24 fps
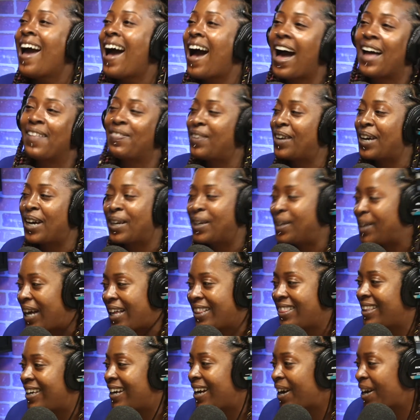I think I, I
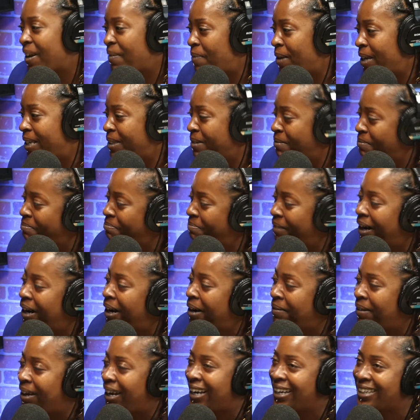think I can make some
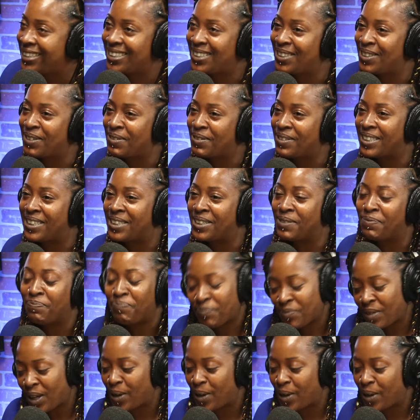bomb ass. You know what I'm saying?